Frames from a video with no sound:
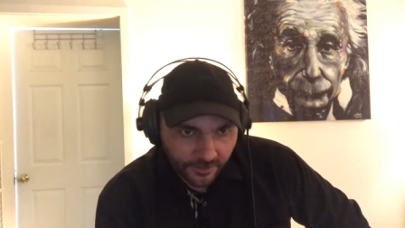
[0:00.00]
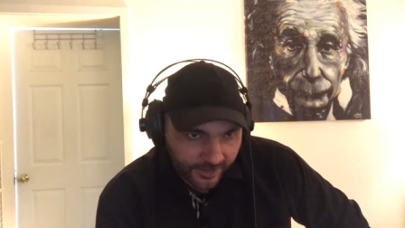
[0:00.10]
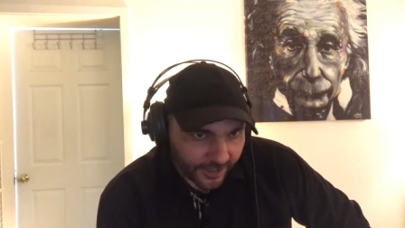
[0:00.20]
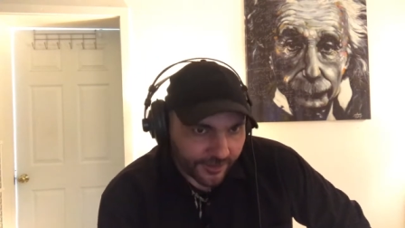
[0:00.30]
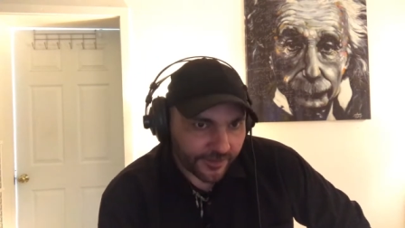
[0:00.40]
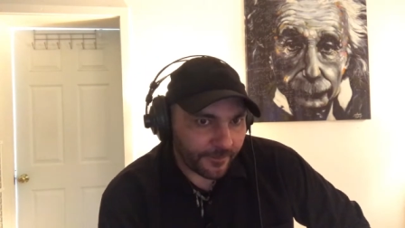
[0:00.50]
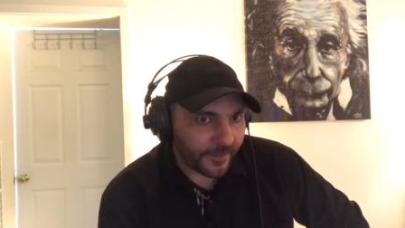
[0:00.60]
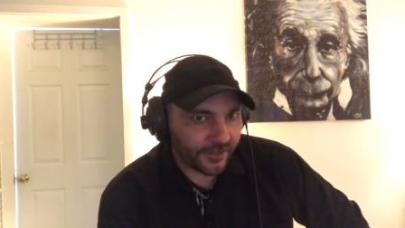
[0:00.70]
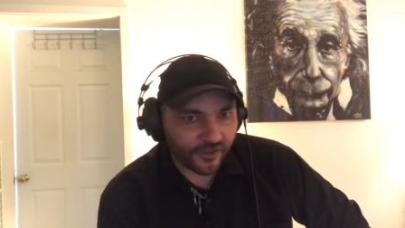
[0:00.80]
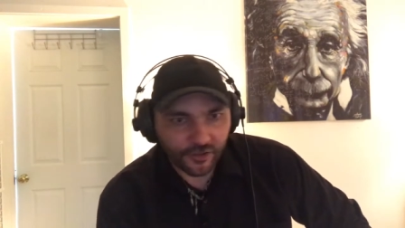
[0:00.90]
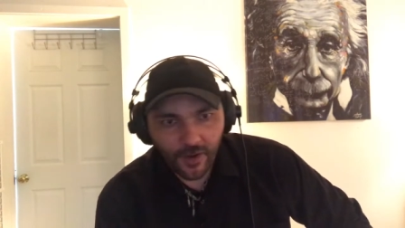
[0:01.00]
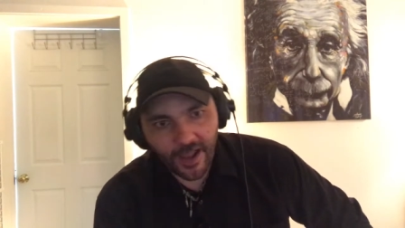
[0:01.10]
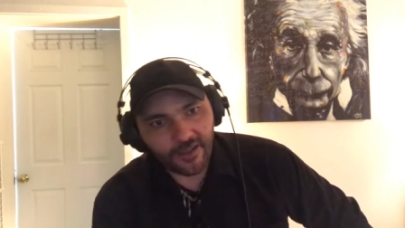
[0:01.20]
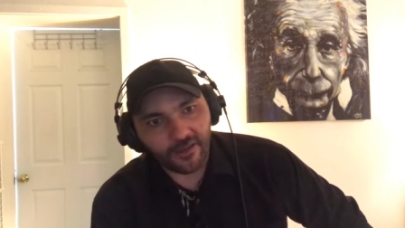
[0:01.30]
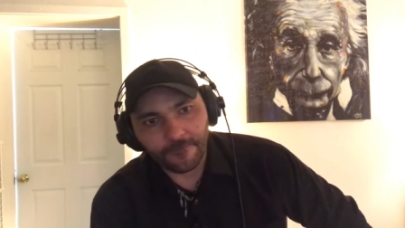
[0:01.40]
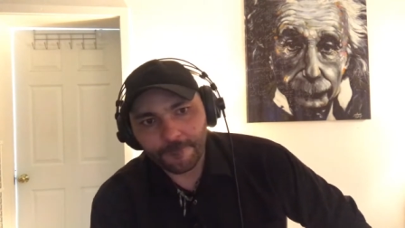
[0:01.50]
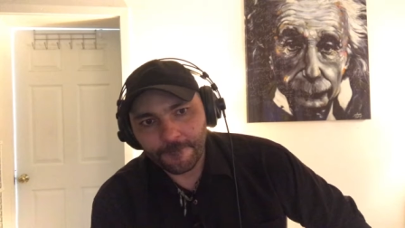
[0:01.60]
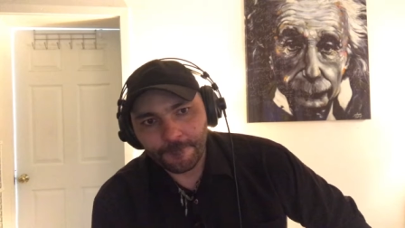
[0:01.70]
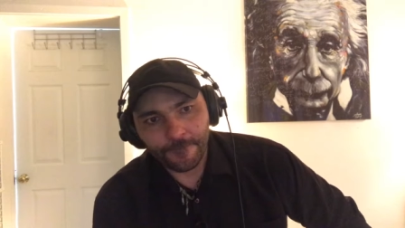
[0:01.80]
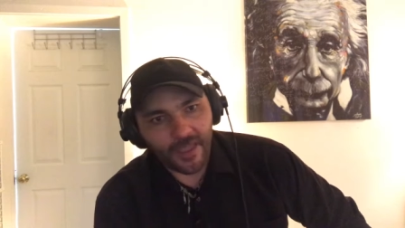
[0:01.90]
Teachers have been striking.
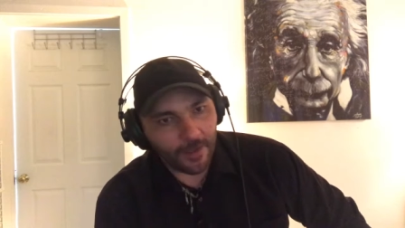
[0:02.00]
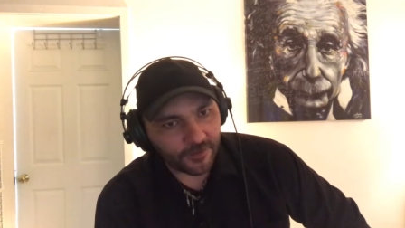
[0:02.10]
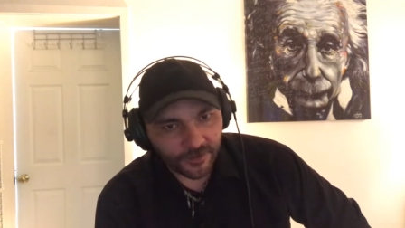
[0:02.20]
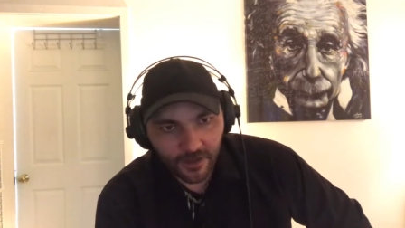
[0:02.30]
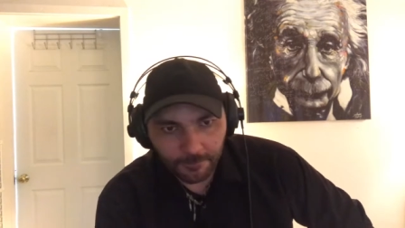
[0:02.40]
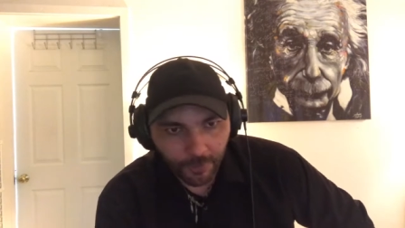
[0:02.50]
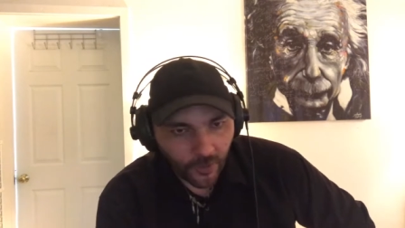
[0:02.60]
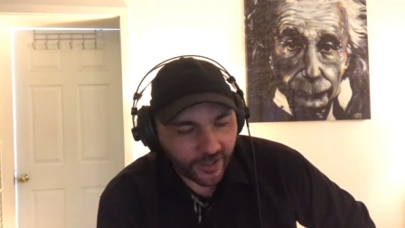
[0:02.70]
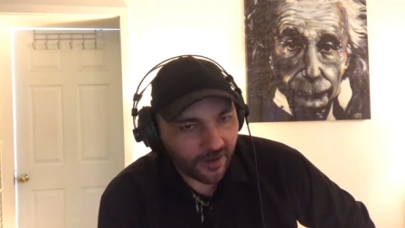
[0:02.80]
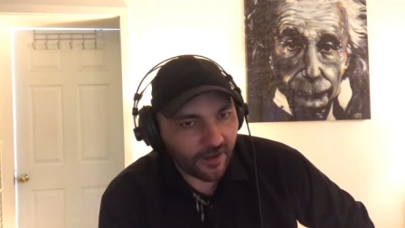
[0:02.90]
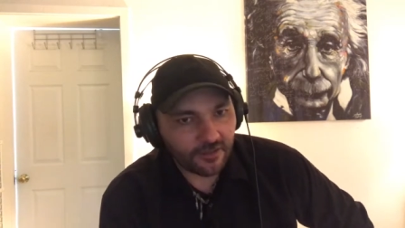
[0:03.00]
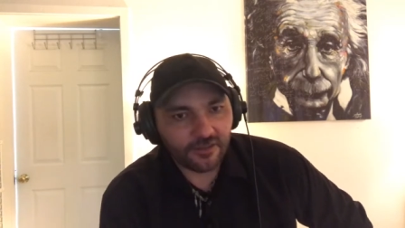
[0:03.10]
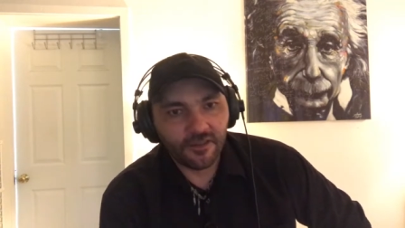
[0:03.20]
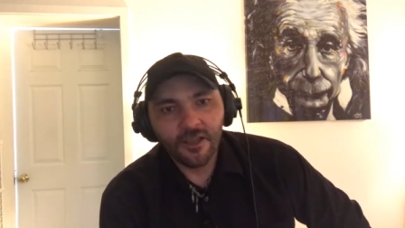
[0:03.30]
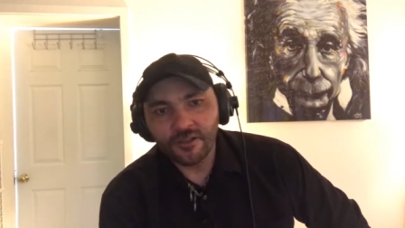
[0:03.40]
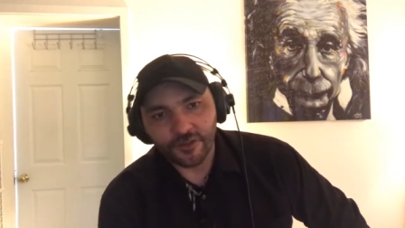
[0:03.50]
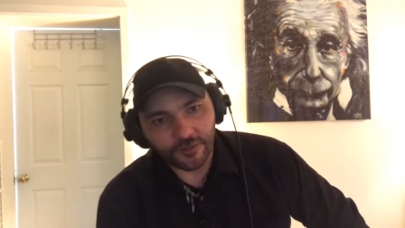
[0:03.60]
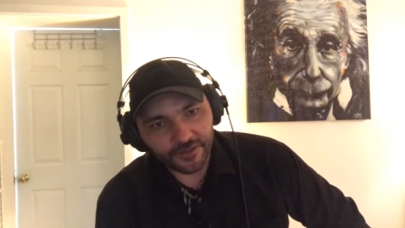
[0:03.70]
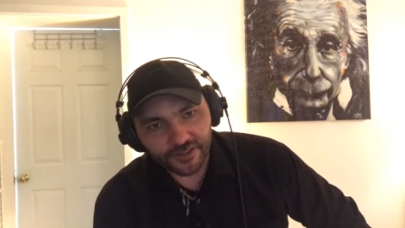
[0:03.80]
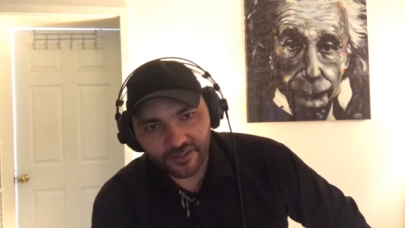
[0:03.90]
Amazon boycotts,
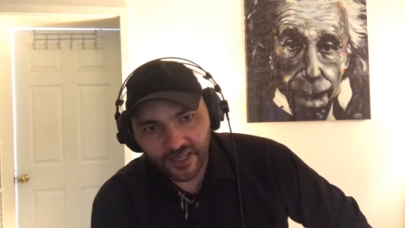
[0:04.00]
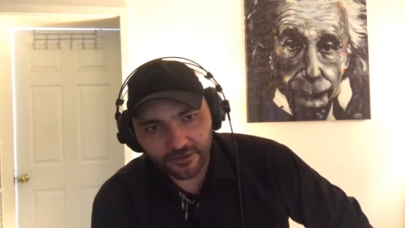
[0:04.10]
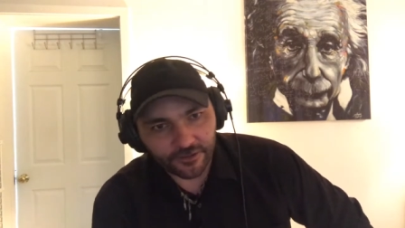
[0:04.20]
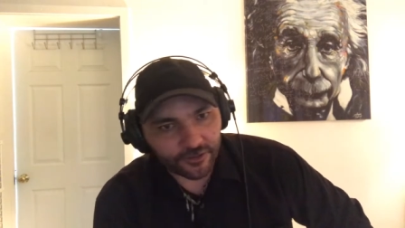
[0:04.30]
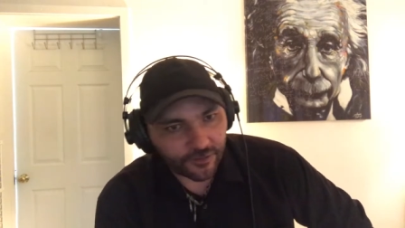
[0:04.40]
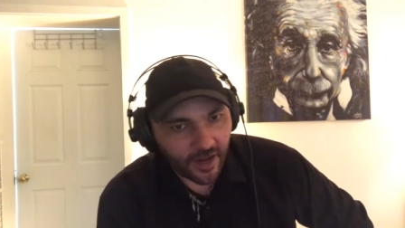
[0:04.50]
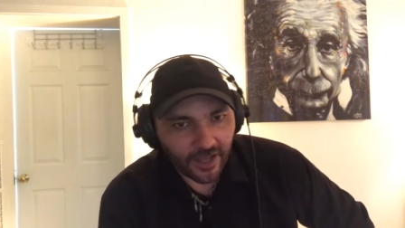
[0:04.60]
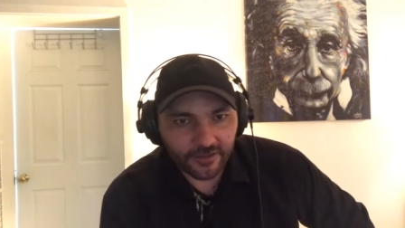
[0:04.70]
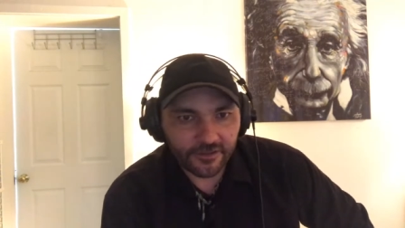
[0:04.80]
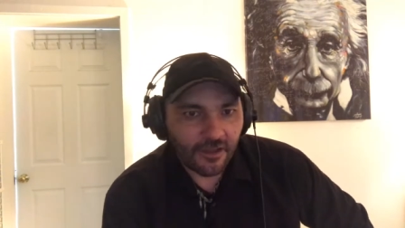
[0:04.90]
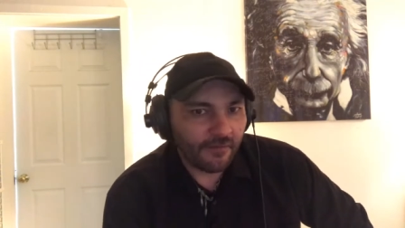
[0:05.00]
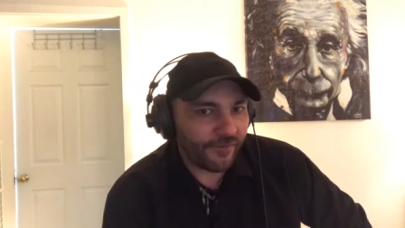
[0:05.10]
service sector strikes,